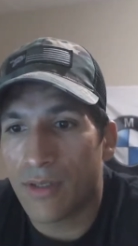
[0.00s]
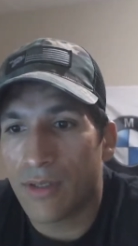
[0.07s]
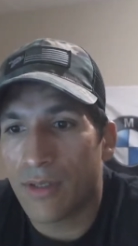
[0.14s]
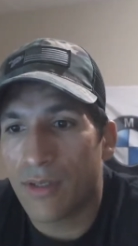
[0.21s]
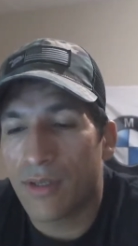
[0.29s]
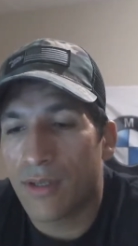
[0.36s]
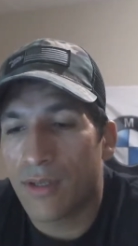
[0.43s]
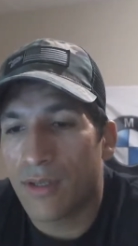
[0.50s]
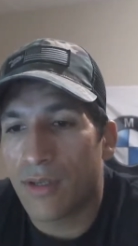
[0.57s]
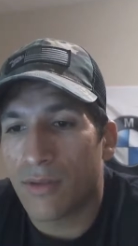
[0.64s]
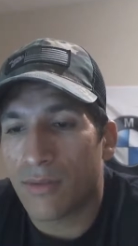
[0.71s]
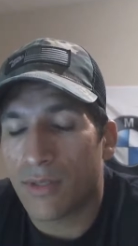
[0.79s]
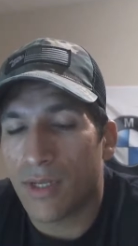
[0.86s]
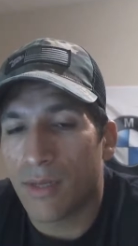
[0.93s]
I
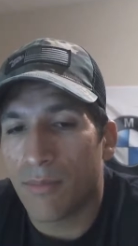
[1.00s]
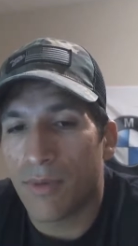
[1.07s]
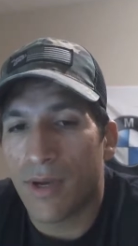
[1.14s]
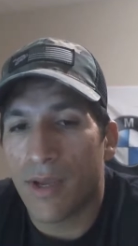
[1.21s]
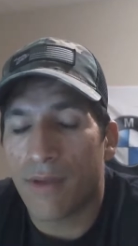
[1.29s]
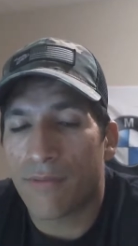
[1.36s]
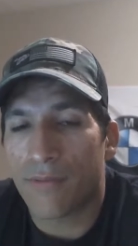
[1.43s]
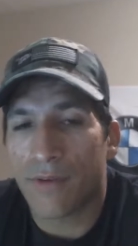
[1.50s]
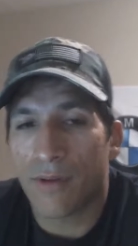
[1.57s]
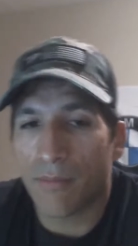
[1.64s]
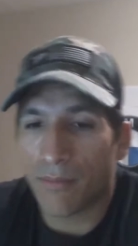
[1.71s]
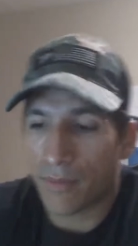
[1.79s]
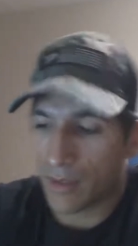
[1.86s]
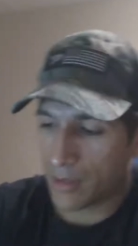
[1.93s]
was gonna buy it
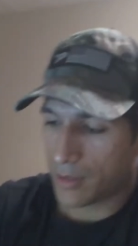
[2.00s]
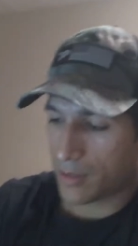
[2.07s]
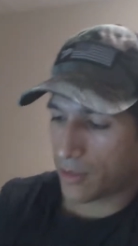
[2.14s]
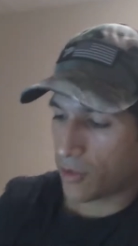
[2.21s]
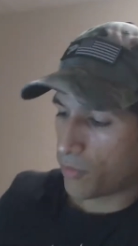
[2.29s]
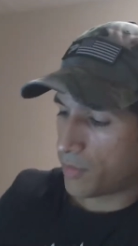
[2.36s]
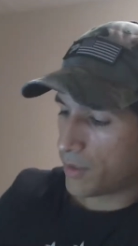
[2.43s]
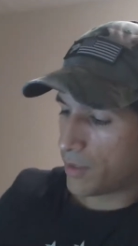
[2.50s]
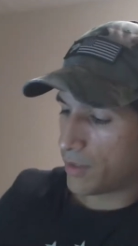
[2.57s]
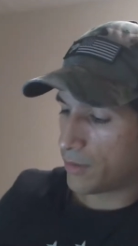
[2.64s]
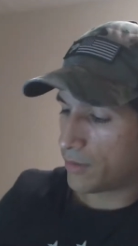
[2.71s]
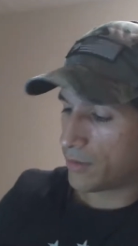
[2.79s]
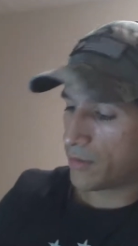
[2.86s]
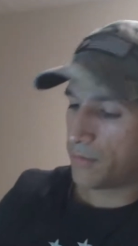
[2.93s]
from
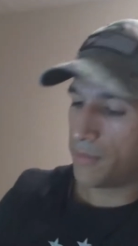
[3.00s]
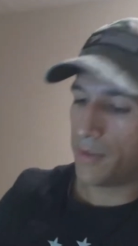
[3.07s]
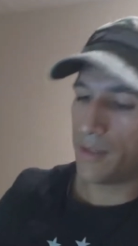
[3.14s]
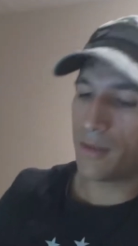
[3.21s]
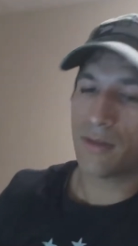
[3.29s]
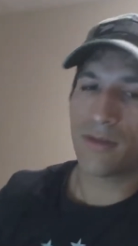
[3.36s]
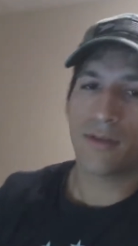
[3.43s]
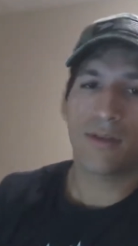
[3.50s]
Coparts, but